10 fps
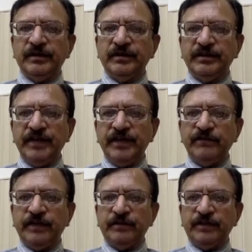Thank you
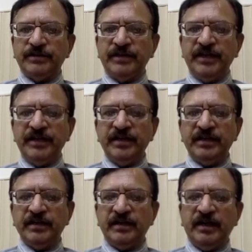very much. Take
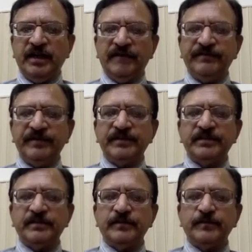care. Allah Hafiz.